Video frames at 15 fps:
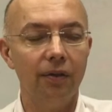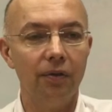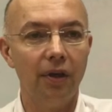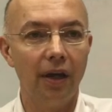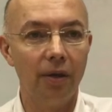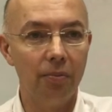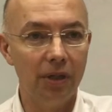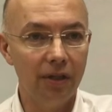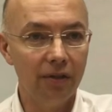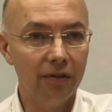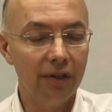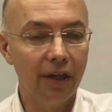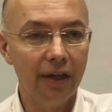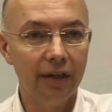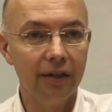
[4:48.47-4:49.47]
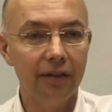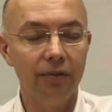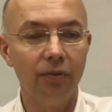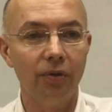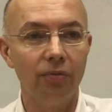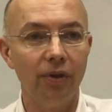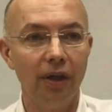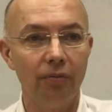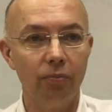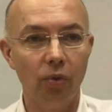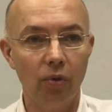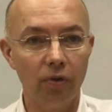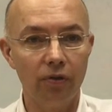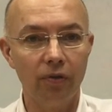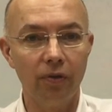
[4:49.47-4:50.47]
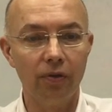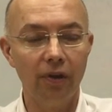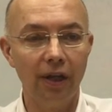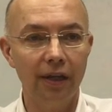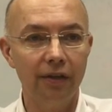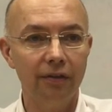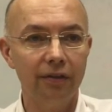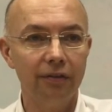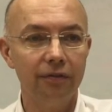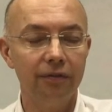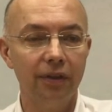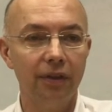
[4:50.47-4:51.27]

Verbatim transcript: diabetes care, when we have poor circulation,